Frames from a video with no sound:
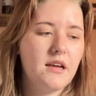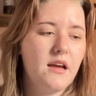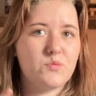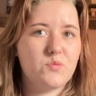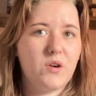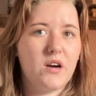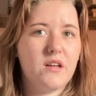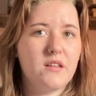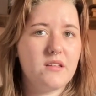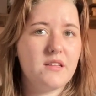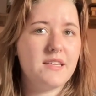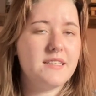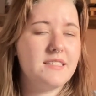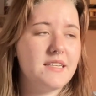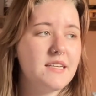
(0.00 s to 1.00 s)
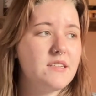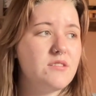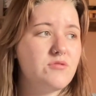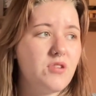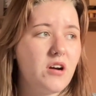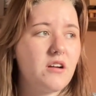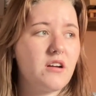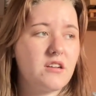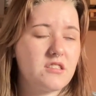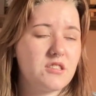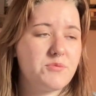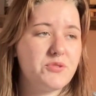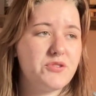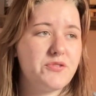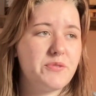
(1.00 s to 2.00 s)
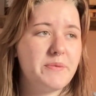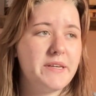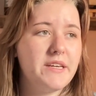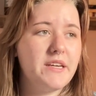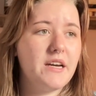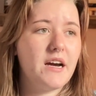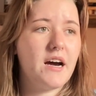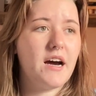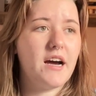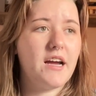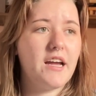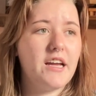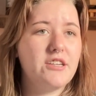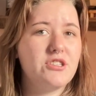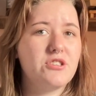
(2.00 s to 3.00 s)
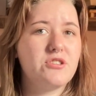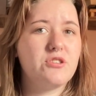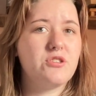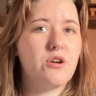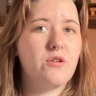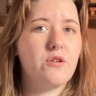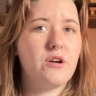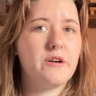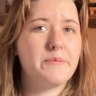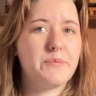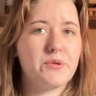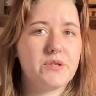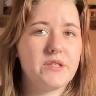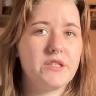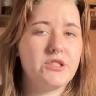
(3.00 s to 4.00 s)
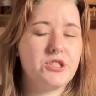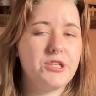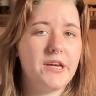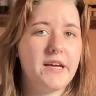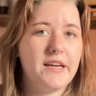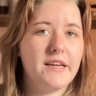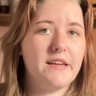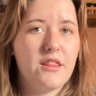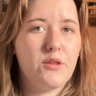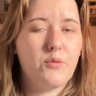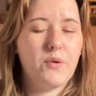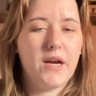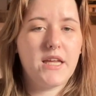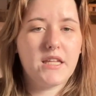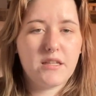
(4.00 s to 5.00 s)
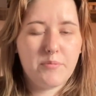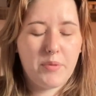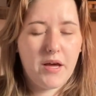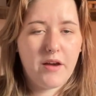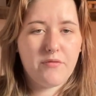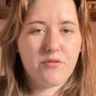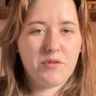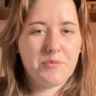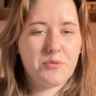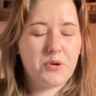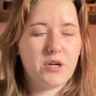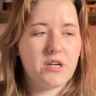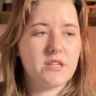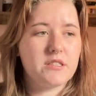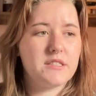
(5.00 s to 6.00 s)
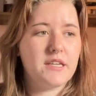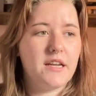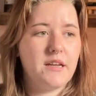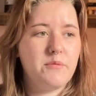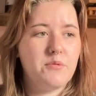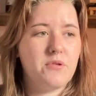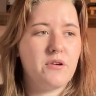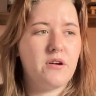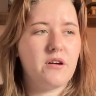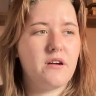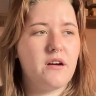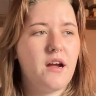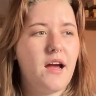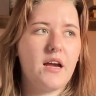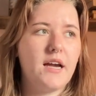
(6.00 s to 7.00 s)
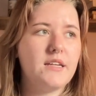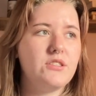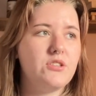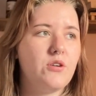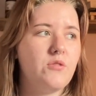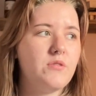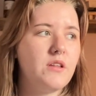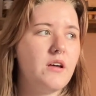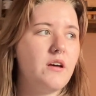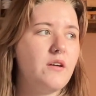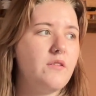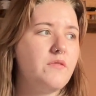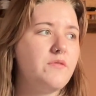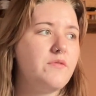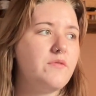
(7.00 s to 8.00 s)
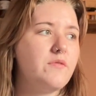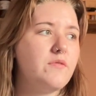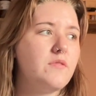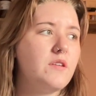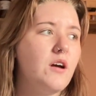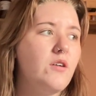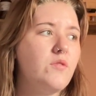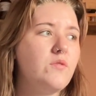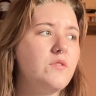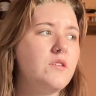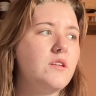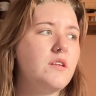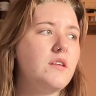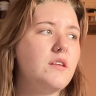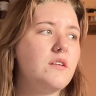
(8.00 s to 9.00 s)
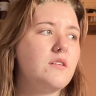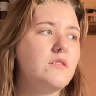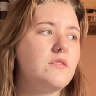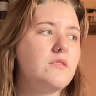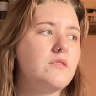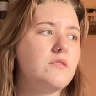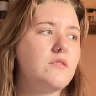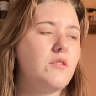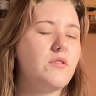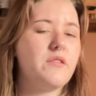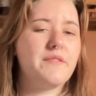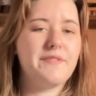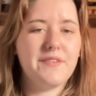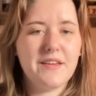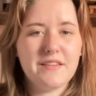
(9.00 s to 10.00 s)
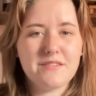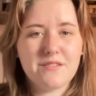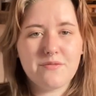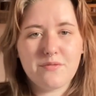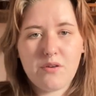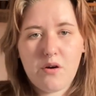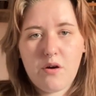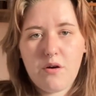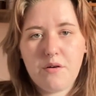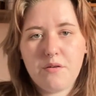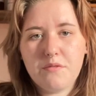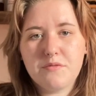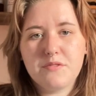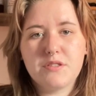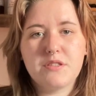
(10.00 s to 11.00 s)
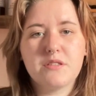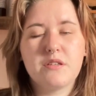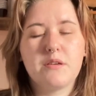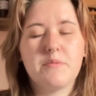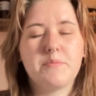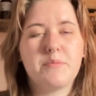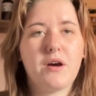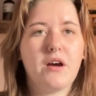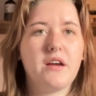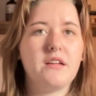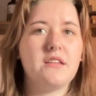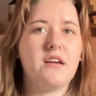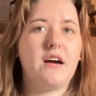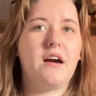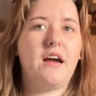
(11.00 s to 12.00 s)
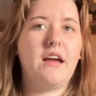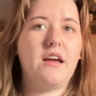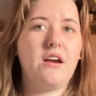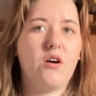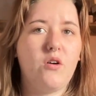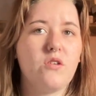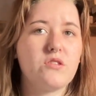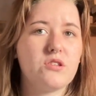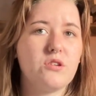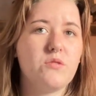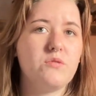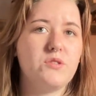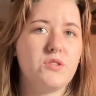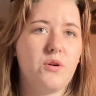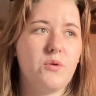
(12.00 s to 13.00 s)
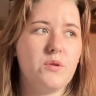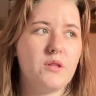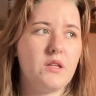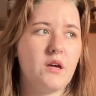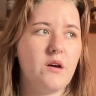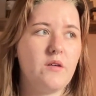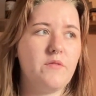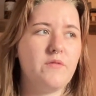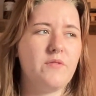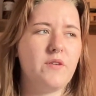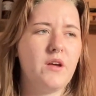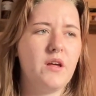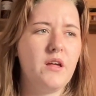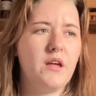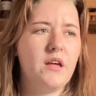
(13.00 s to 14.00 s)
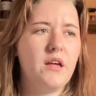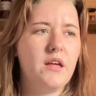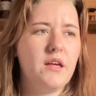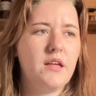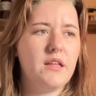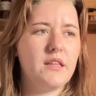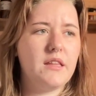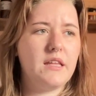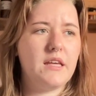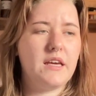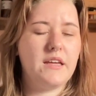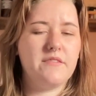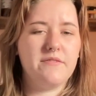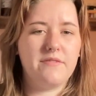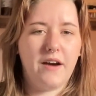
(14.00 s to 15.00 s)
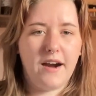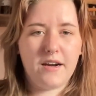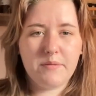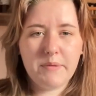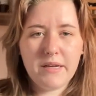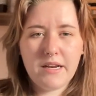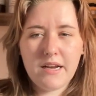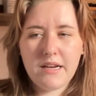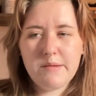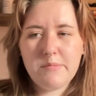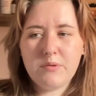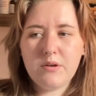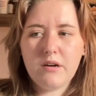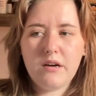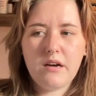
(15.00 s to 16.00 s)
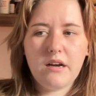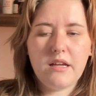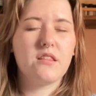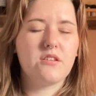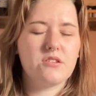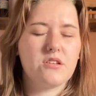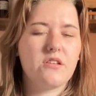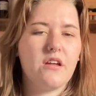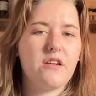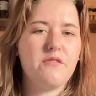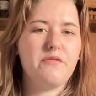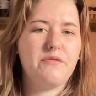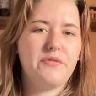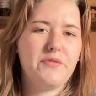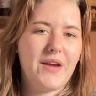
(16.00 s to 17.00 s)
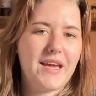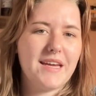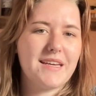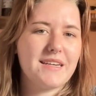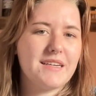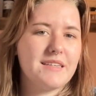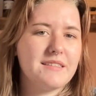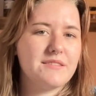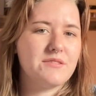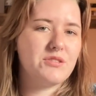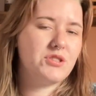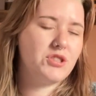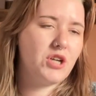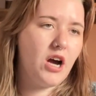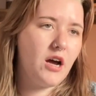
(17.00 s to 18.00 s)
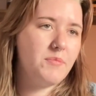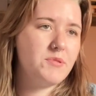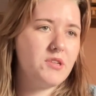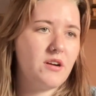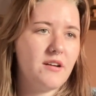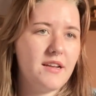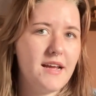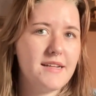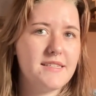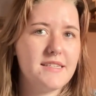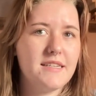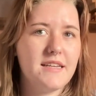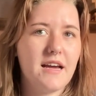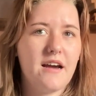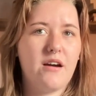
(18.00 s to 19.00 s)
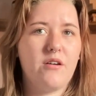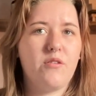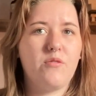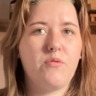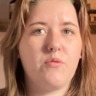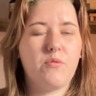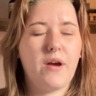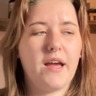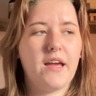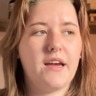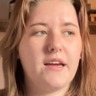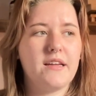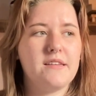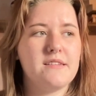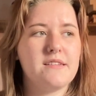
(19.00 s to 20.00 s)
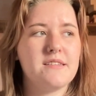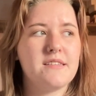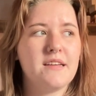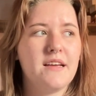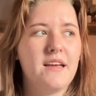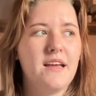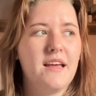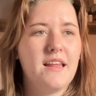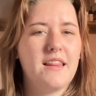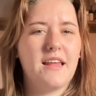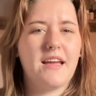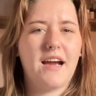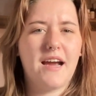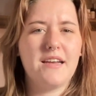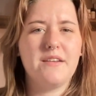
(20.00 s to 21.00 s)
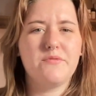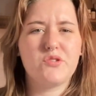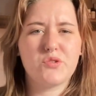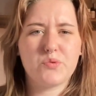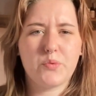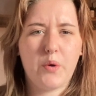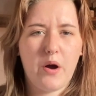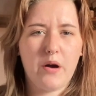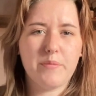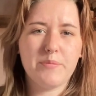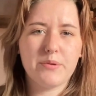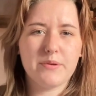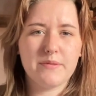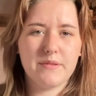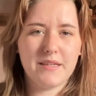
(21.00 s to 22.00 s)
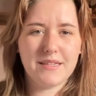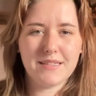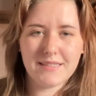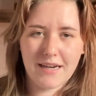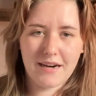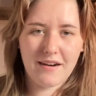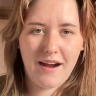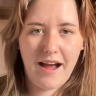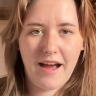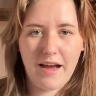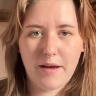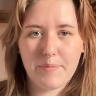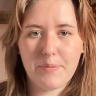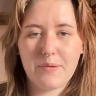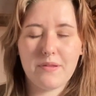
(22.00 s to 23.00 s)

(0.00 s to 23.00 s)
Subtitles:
While it did draw customers for me, I just don't appreciate the way that the platform works anymore. I don't love not only all the fees involved, but I also don't love the environment anymore. There's a lot of fake shops on Etsy now, and they kind of swamp the entire app.